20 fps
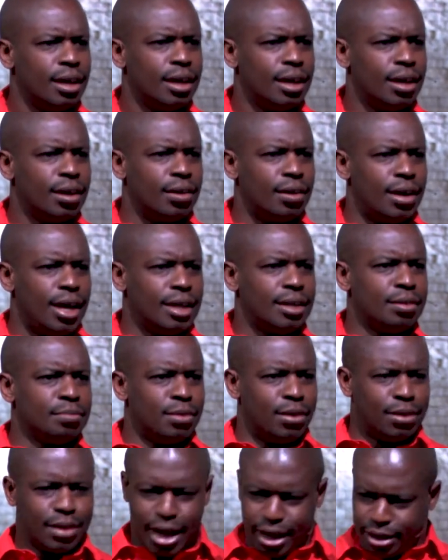All right,
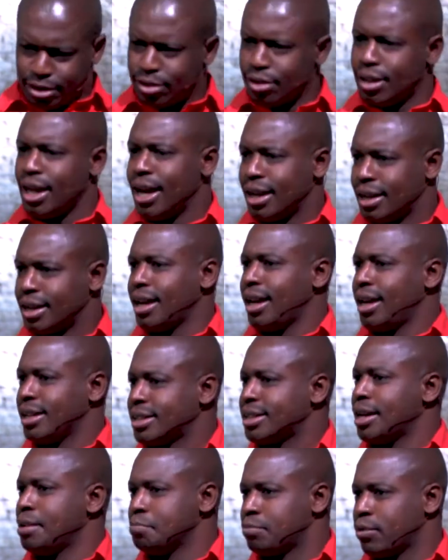we'll get to that at
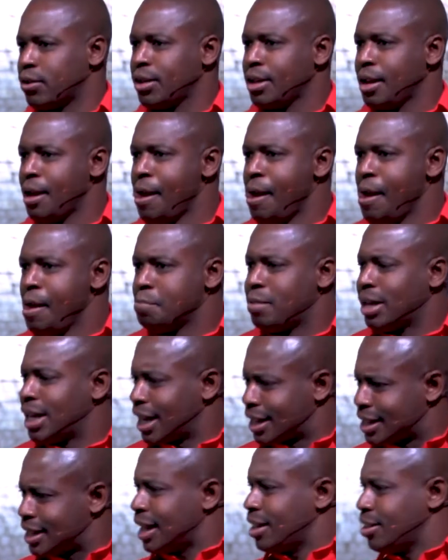some point. But
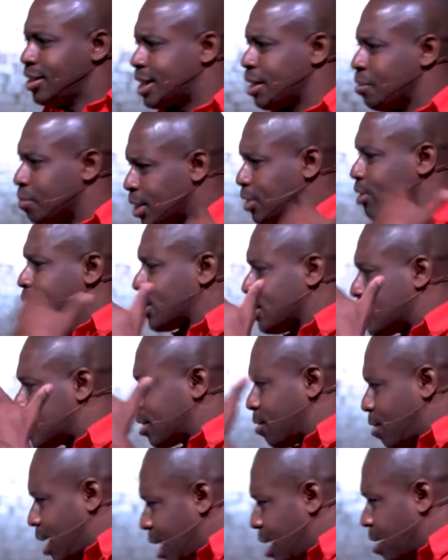like seriously, when you just
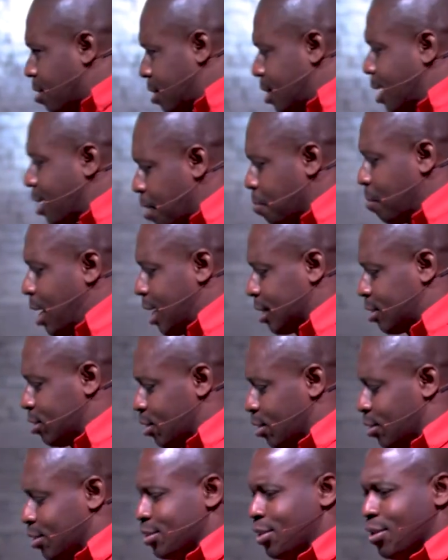really think about
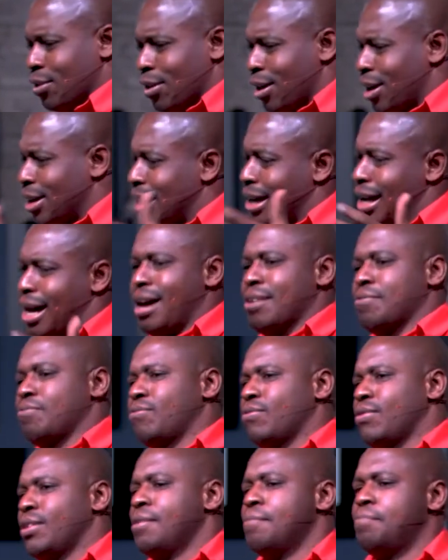your own
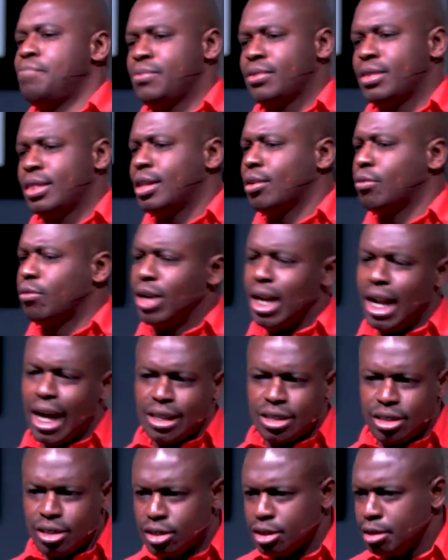life, the
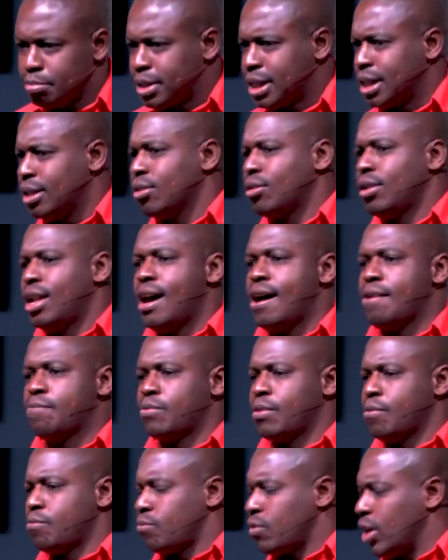relationships in your life,
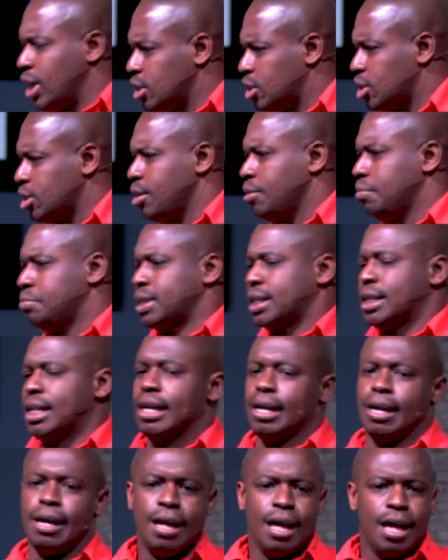the friendships,
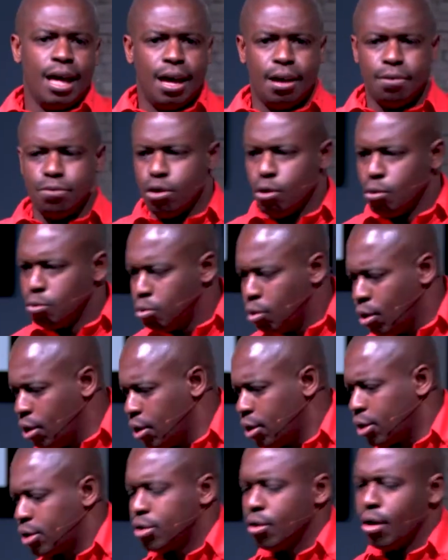your
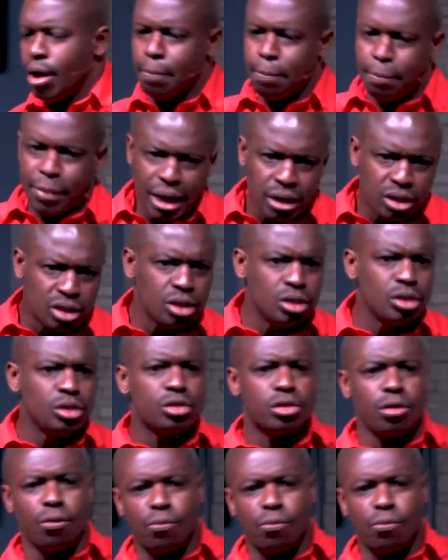work, your ambitions, your